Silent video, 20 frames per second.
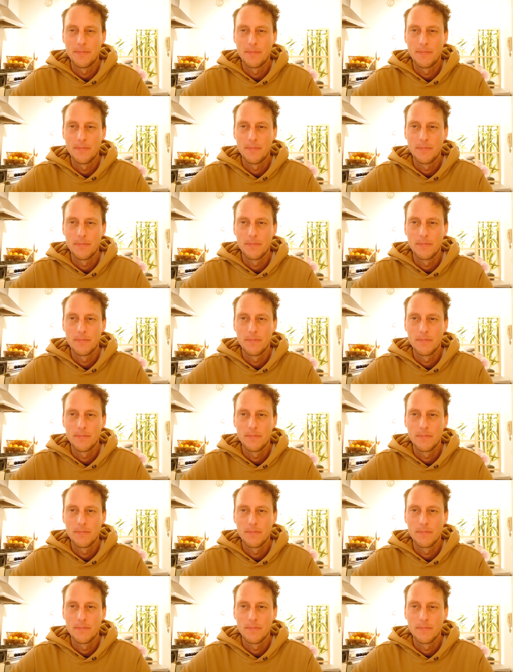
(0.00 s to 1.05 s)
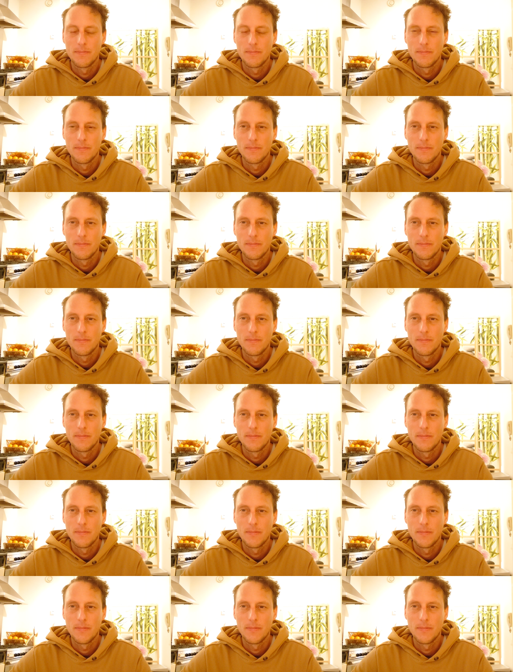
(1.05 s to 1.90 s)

Nothing is said.